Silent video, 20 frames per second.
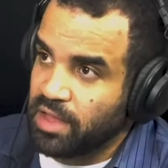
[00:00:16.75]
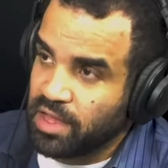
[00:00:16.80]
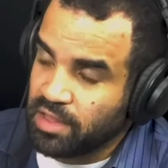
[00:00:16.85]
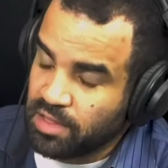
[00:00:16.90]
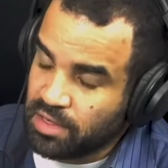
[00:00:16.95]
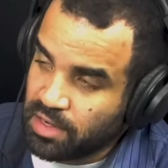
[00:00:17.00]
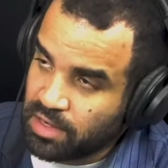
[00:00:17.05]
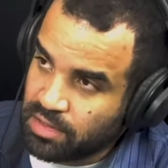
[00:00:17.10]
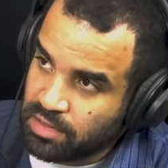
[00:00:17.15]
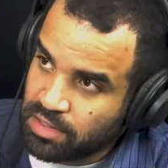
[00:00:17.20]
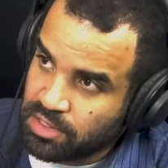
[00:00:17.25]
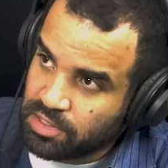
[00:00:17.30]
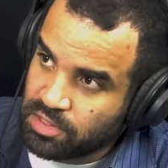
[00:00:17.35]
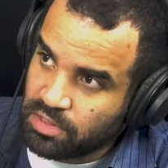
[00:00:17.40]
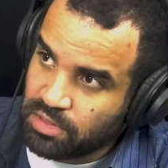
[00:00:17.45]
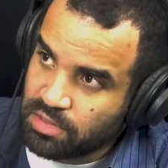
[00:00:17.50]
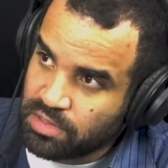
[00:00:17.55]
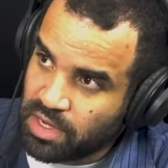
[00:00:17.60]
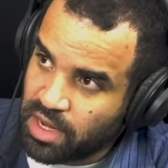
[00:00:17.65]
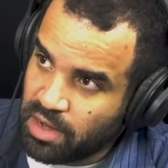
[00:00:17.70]
They had that on
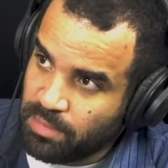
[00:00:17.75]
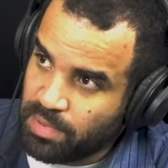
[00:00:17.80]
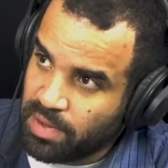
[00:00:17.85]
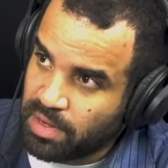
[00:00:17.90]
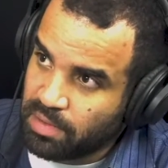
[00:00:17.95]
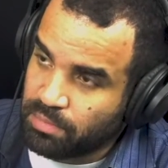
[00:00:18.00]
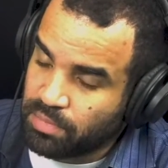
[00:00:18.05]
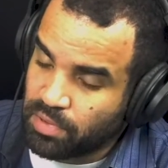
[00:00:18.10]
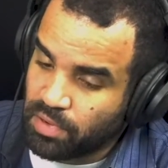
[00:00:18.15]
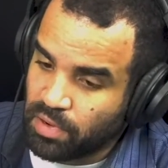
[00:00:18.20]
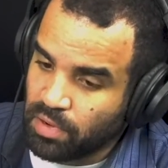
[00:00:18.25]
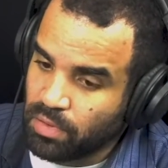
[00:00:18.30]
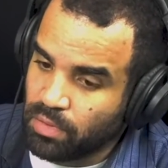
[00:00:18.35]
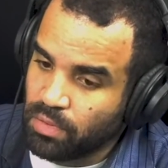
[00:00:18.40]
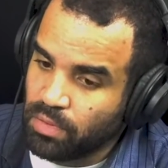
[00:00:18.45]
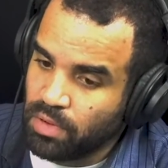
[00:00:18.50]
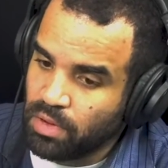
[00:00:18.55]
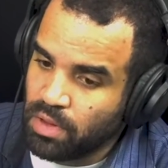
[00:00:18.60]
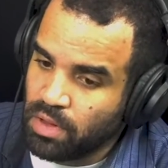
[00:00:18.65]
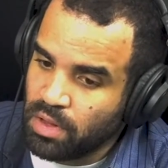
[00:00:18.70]
this year's iPad
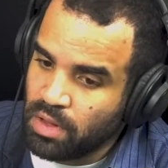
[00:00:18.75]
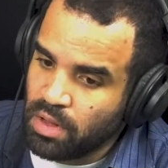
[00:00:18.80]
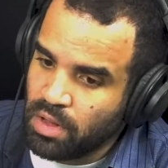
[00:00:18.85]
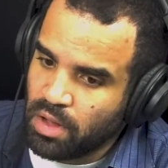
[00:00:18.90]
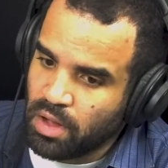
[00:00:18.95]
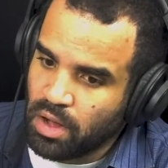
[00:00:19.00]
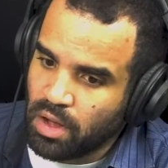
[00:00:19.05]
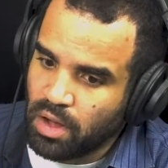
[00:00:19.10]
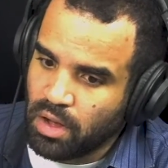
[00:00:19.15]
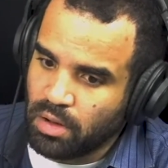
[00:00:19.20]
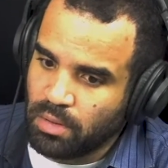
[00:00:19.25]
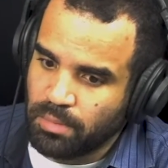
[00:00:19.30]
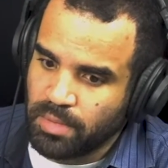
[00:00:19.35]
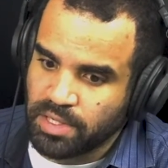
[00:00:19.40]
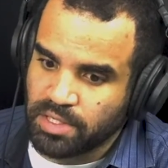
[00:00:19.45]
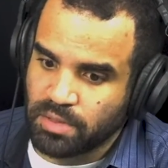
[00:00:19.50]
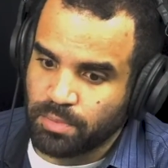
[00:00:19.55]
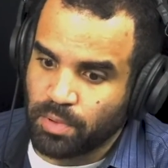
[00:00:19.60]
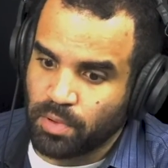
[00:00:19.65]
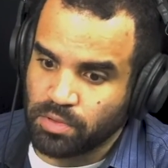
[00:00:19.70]
Pro,
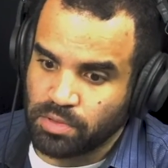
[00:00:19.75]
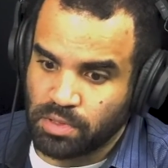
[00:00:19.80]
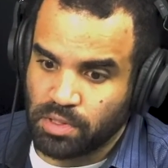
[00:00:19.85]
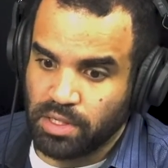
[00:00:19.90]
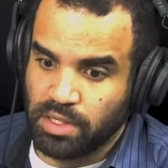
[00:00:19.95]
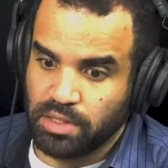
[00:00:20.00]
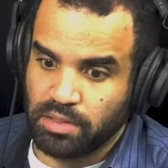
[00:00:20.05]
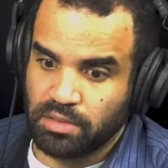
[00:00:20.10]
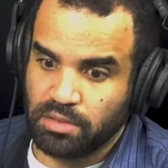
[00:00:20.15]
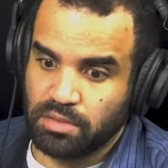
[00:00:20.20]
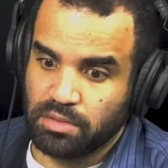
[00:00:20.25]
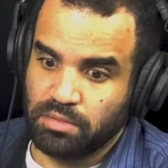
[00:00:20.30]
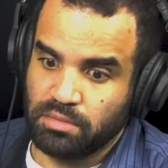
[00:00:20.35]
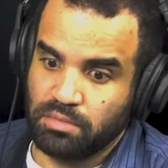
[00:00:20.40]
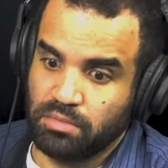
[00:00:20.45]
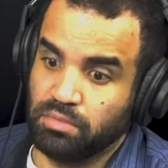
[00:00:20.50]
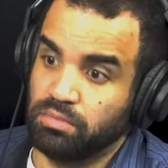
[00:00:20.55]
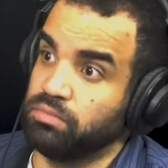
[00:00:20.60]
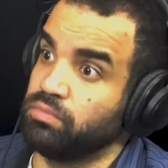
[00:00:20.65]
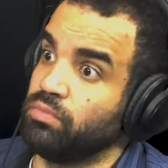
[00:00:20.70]
um, and supposedly
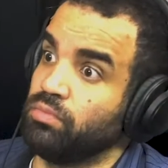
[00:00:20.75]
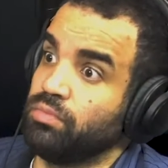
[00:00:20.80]
it's